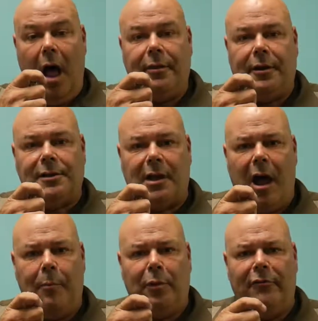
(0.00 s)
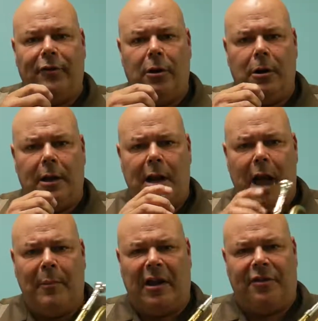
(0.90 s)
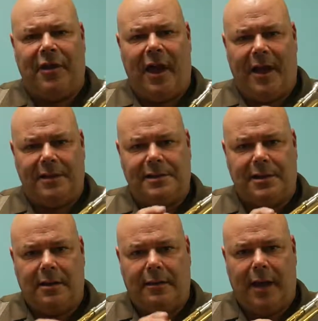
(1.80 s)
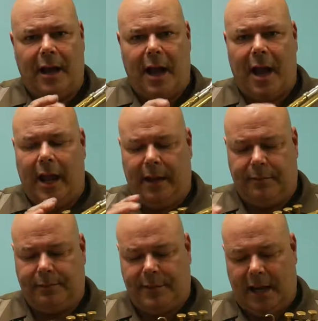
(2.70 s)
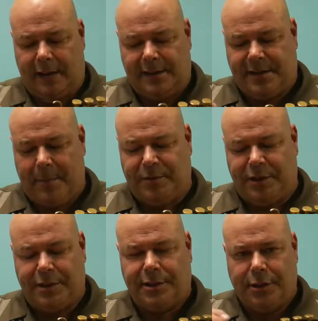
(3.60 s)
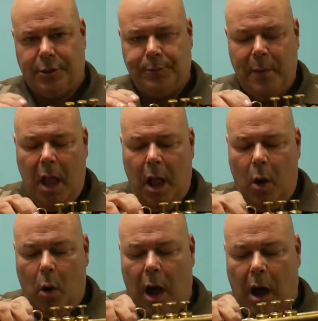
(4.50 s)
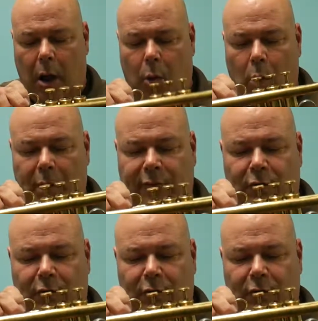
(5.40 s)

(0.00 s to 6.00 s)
There's a couple of ergonomic things that I take exception to, one of